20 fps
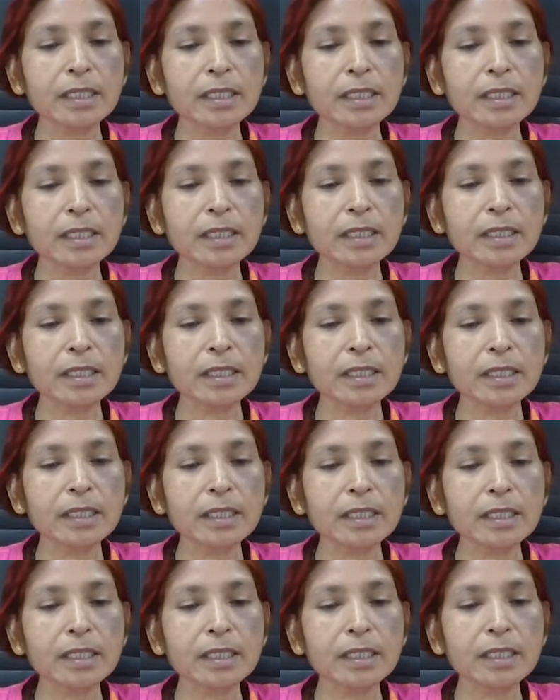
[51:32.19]
When a
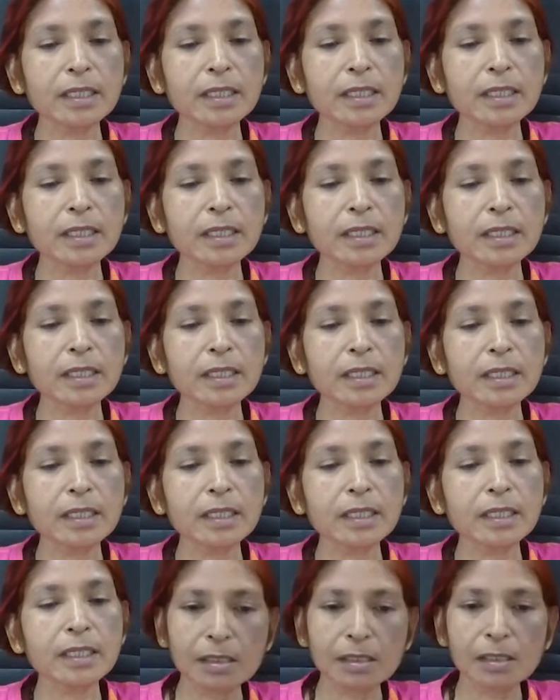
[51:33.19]
market
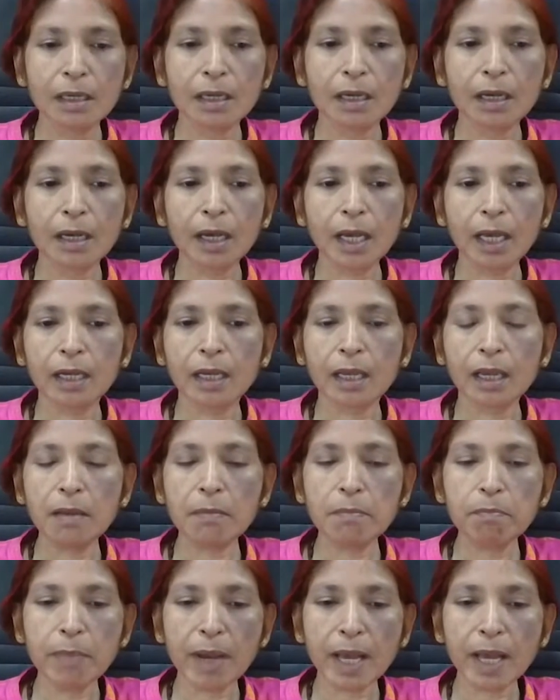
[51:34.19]
experiences an
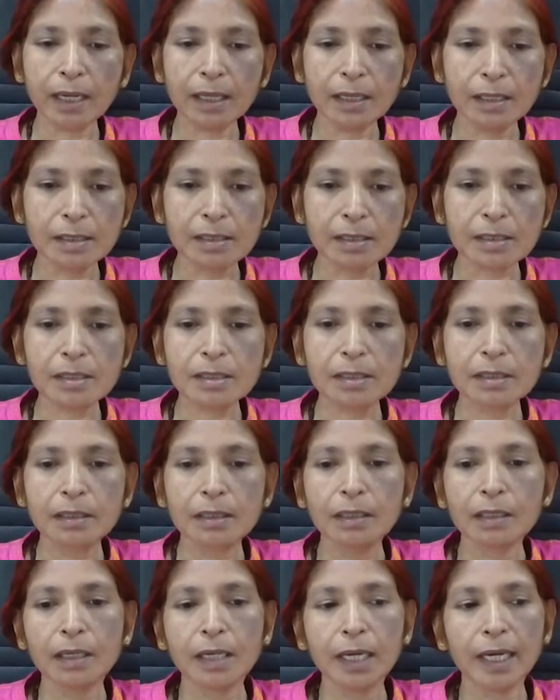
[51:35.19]
imbalance,
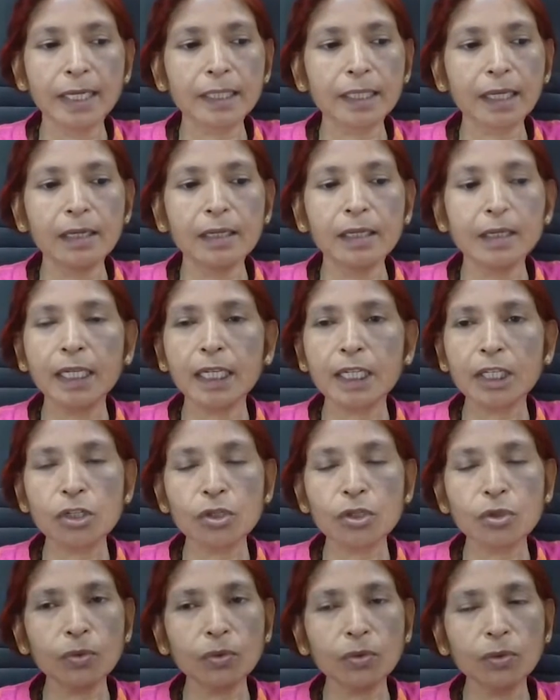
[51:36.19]
it can lead
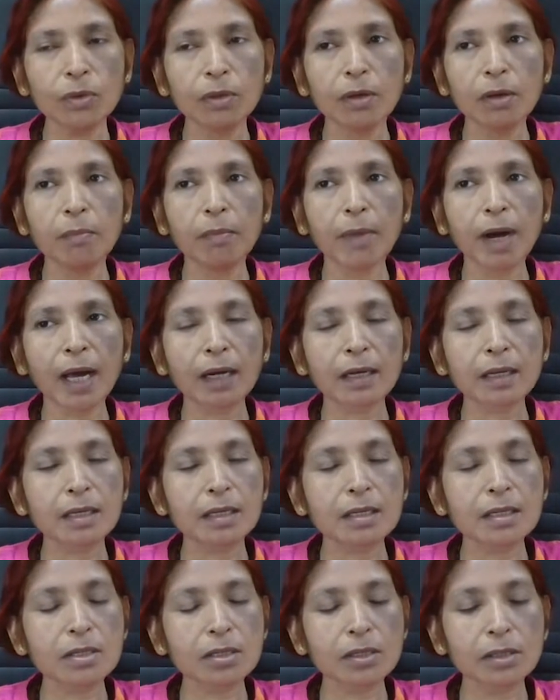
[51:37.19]
to
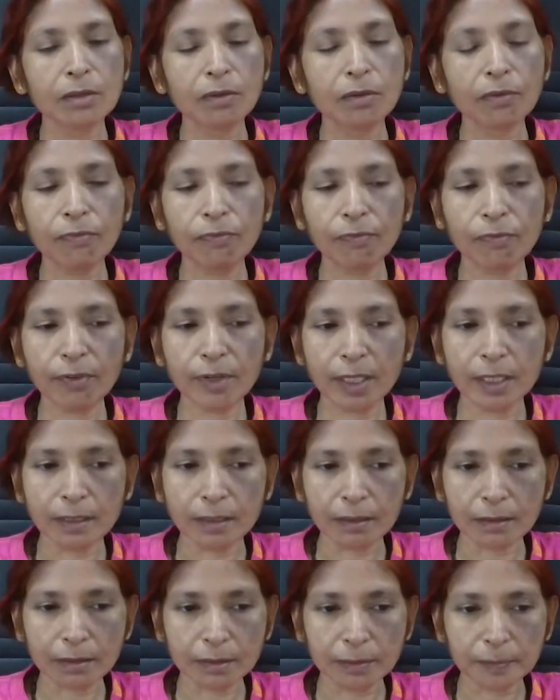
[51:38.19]
market
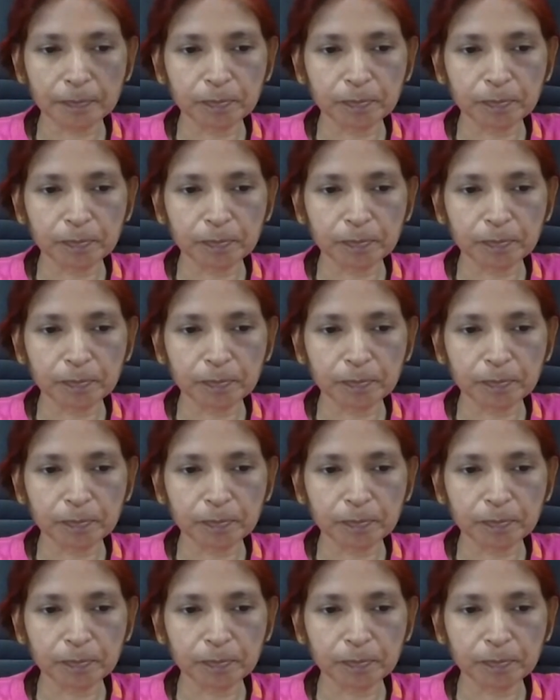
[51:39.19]
failure.